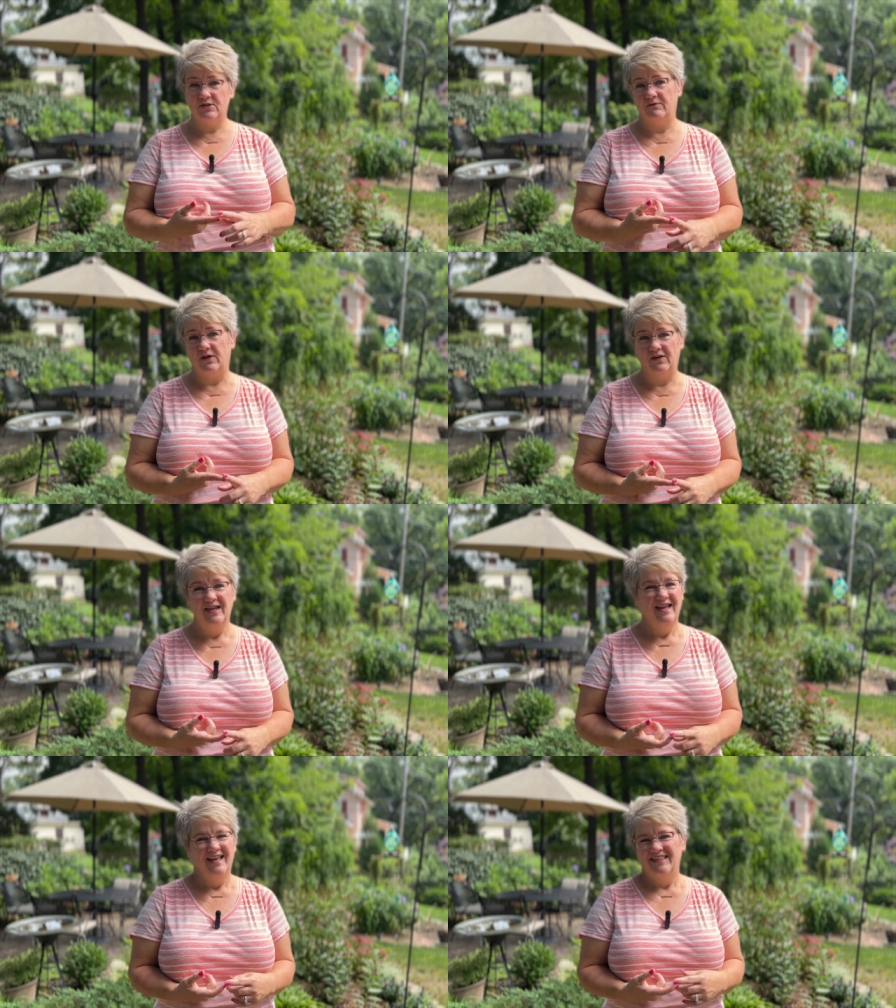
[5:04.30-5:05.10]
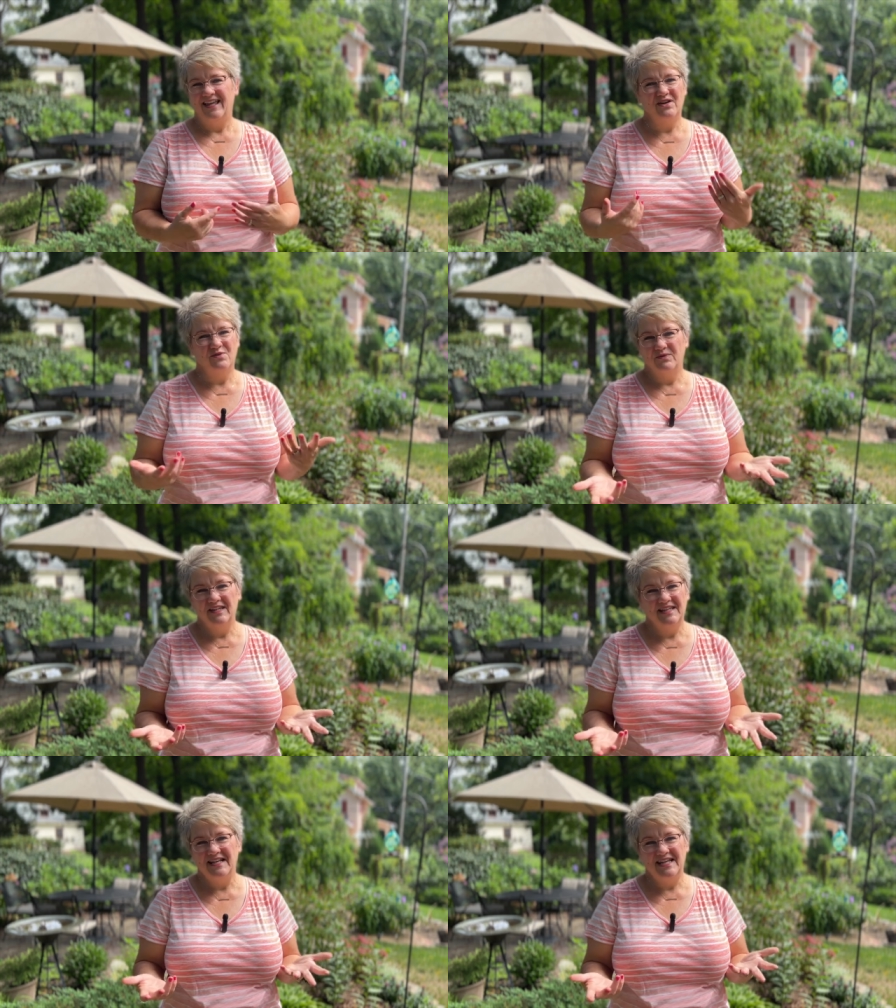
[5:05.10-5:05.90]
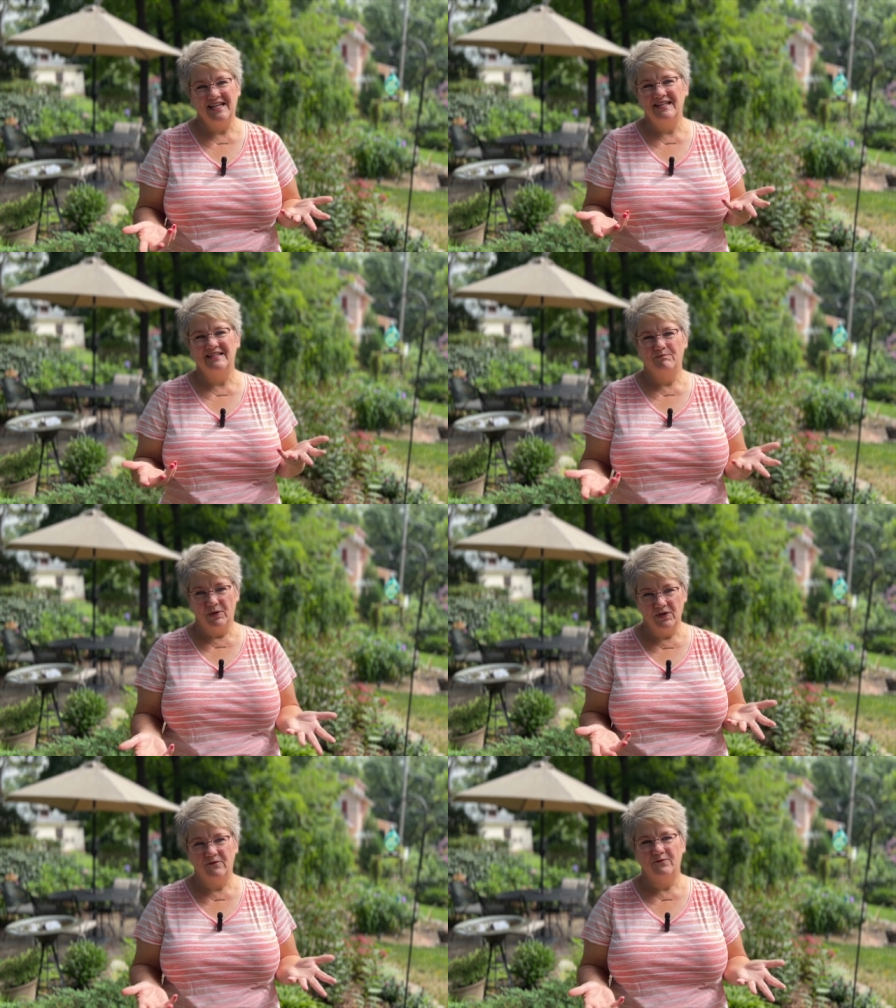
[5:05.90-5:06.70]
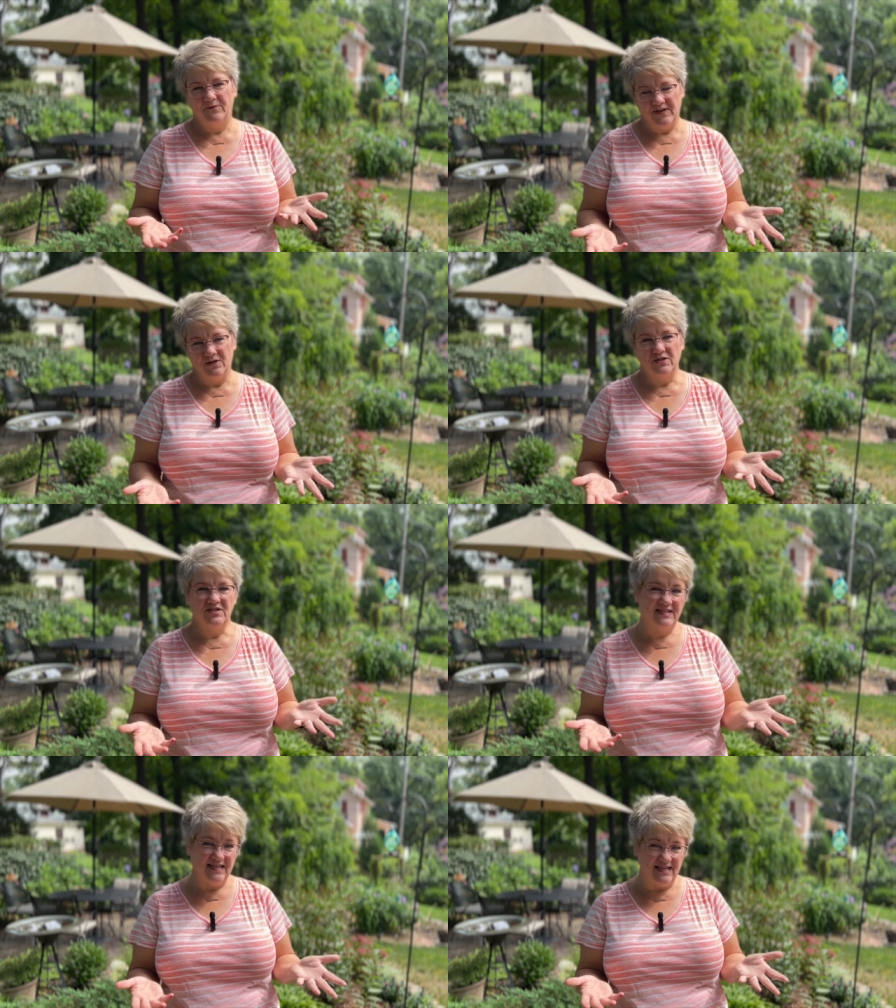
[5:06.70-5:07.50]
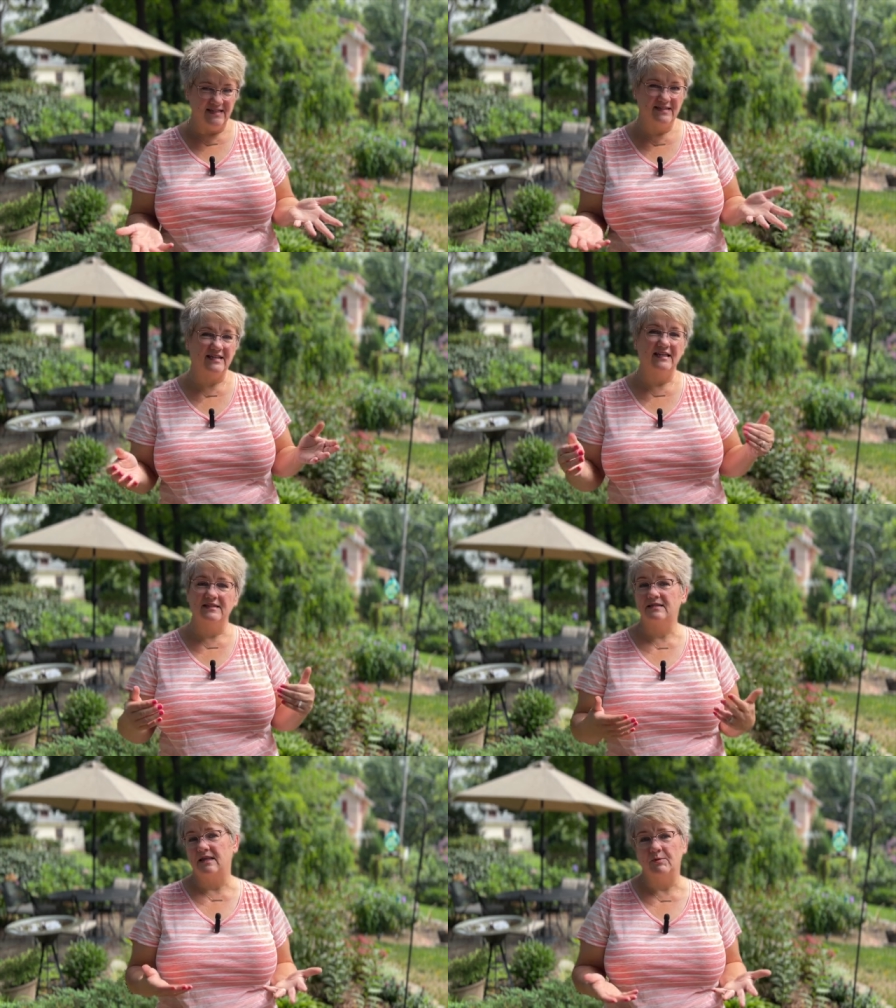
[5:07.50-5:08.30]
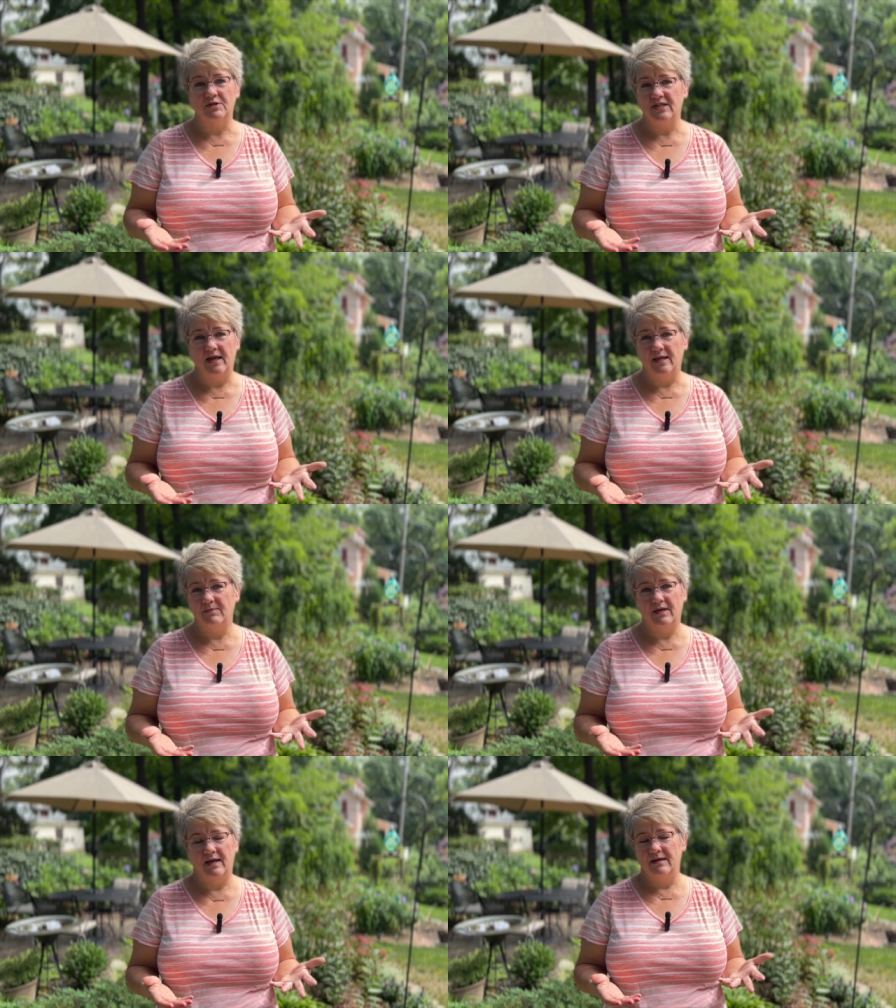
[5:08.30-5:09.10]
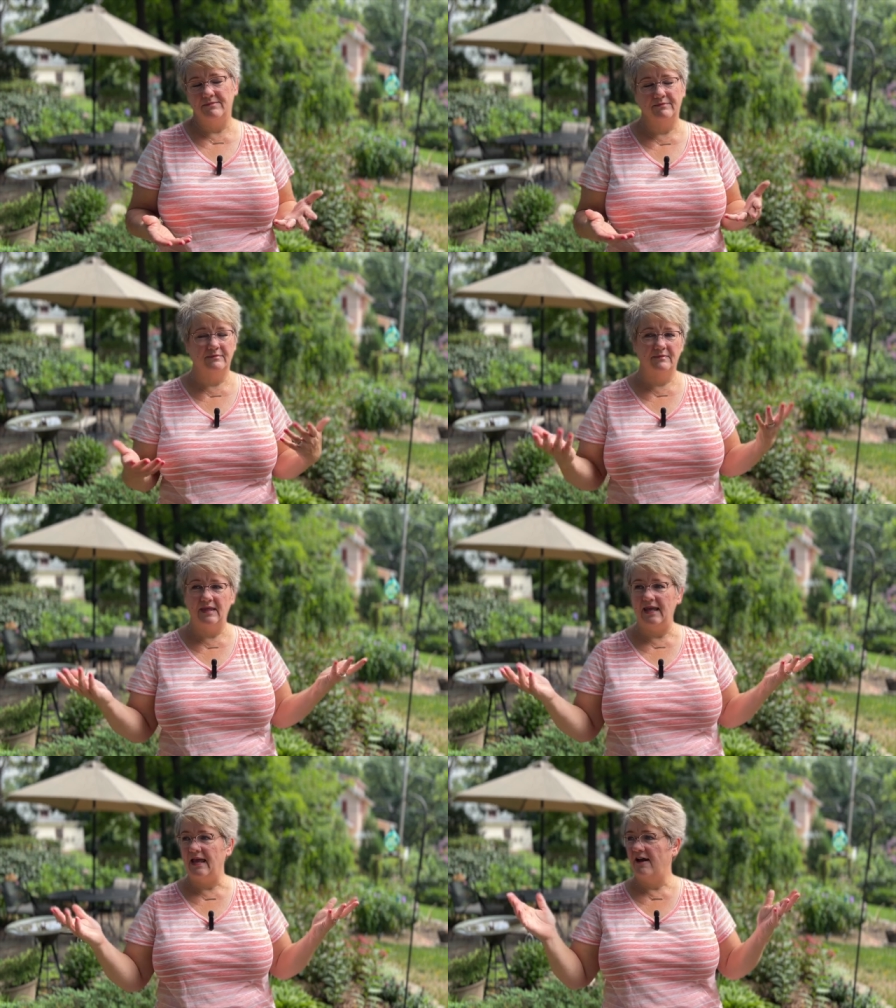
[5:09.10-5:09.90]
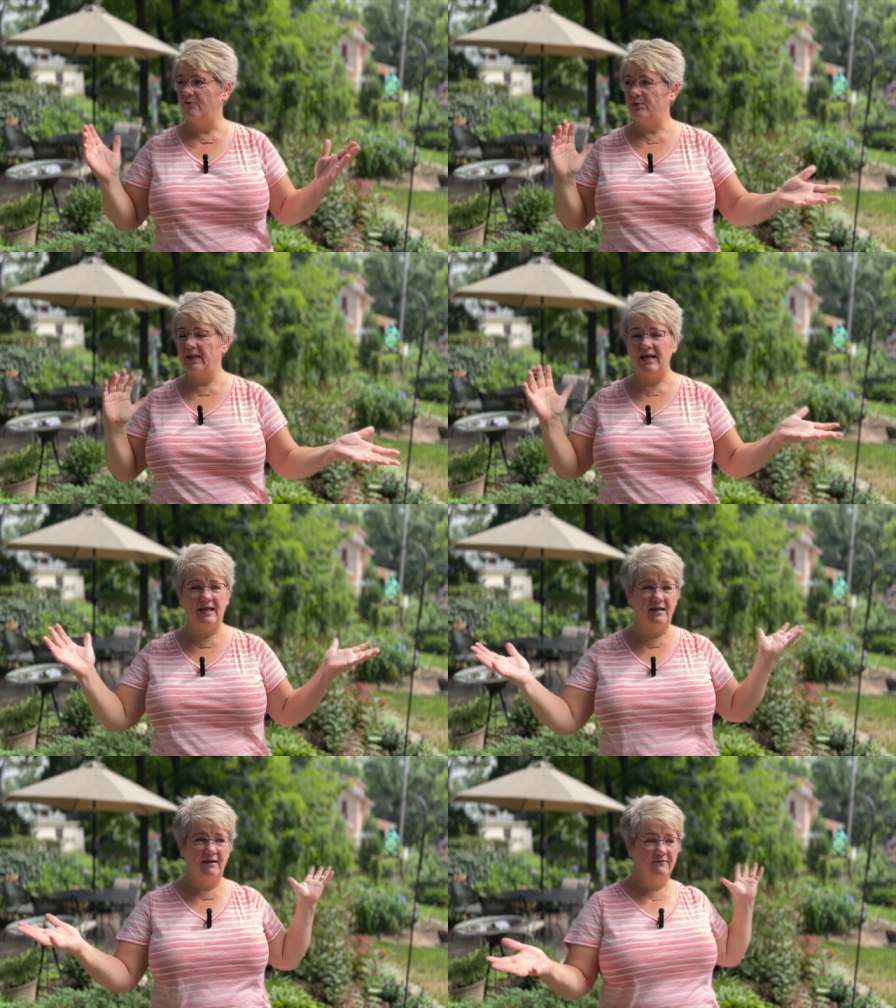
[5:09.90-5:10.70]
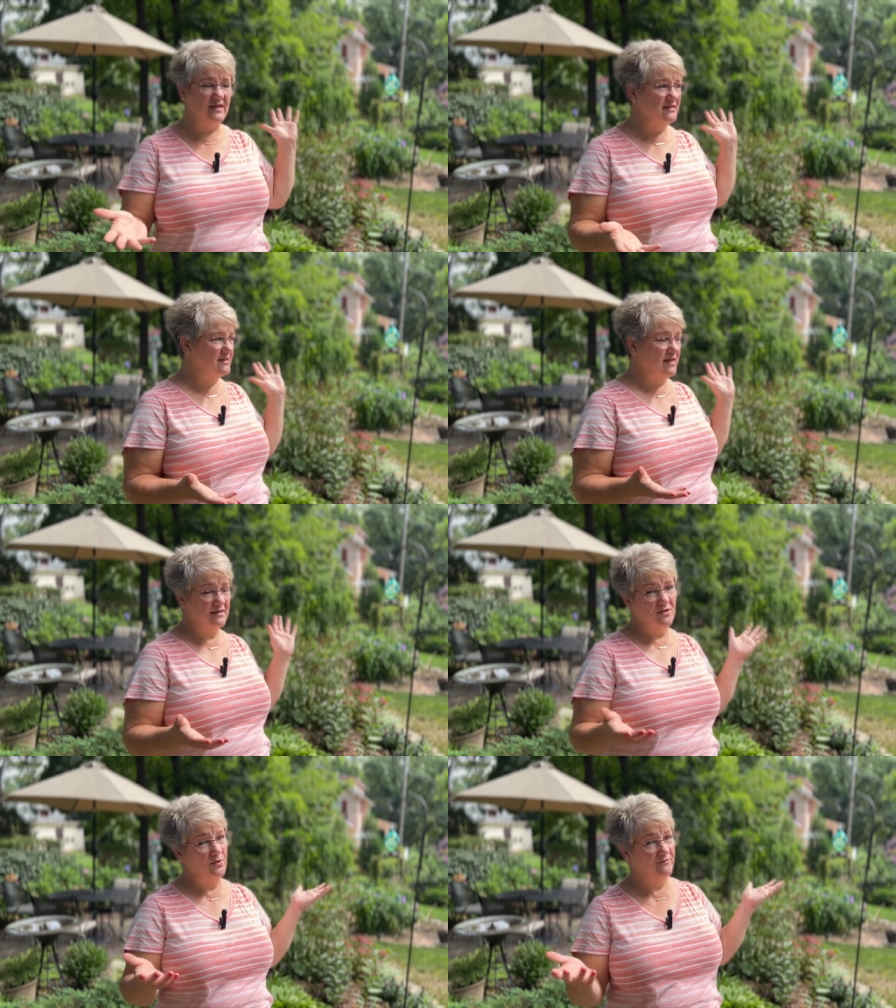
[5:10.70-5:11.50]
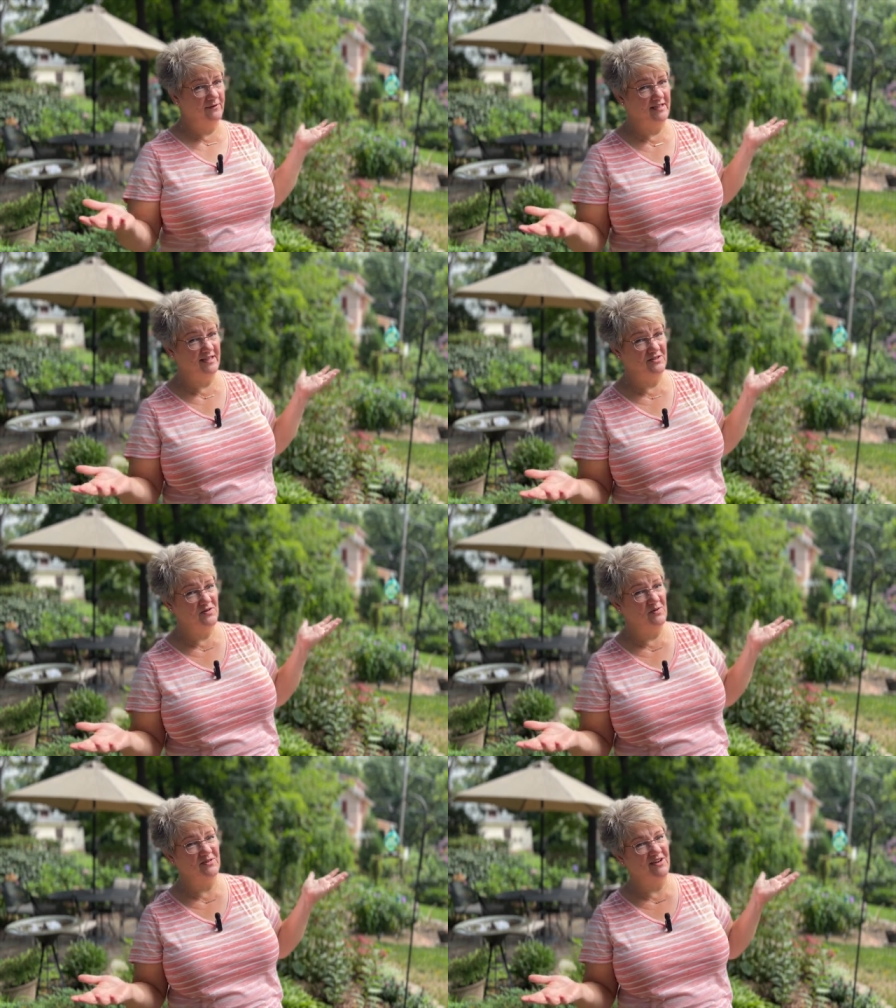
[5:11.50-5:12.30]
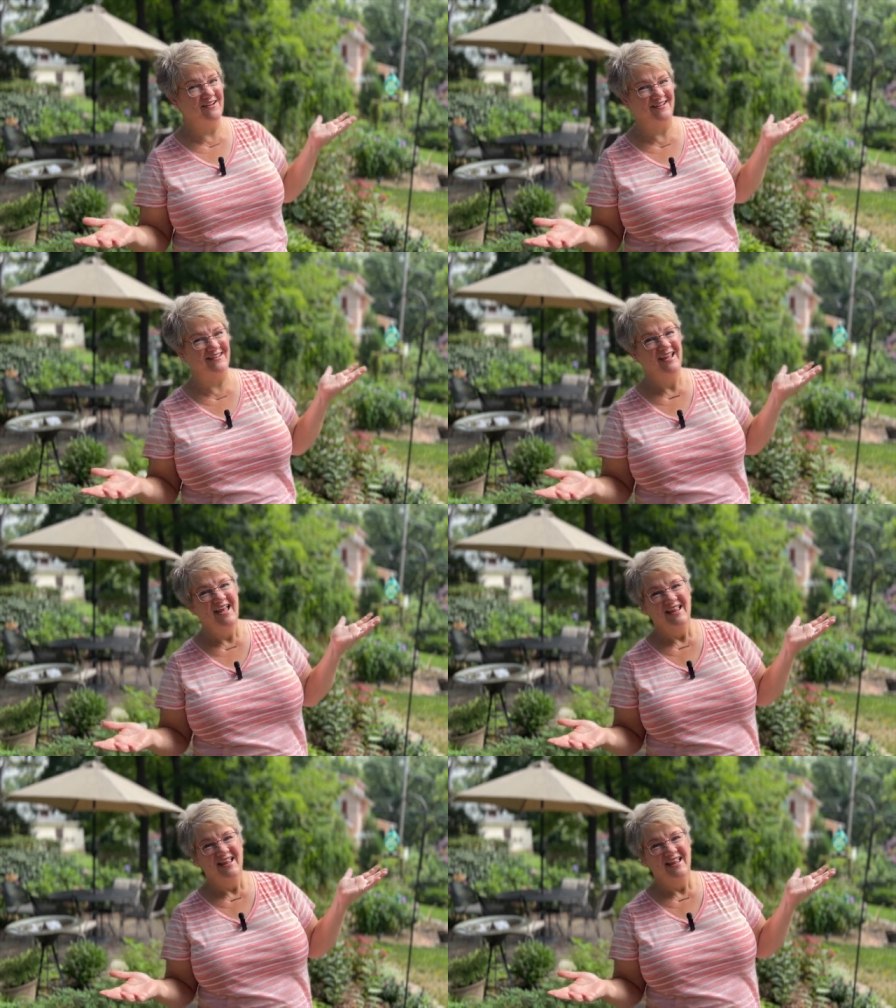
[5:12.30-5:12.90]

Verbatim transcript: First of all, they don't really need bird feeder seeds in the summertime. Um, they have plenty of insects, hopefully, in your own garden.